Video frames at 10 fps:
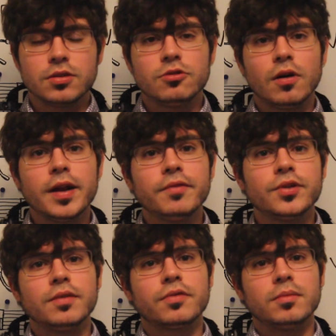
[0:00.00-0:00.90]
You don't have
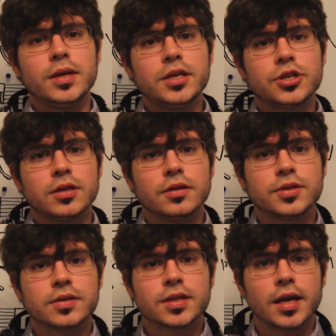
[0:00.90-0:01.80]
the information
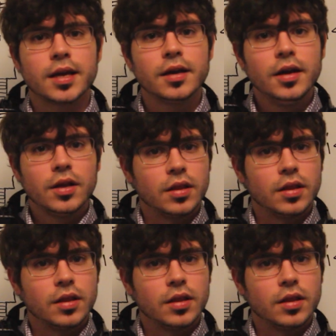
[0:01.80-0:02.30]
to say,